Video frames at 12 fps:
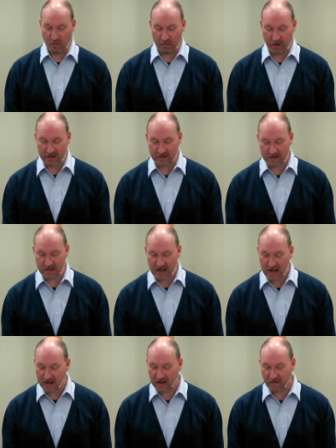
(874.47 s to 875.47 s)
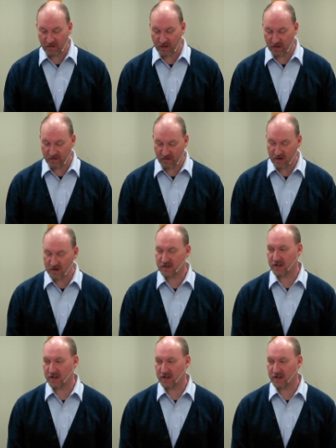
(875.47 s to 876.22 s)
but seeing it for the first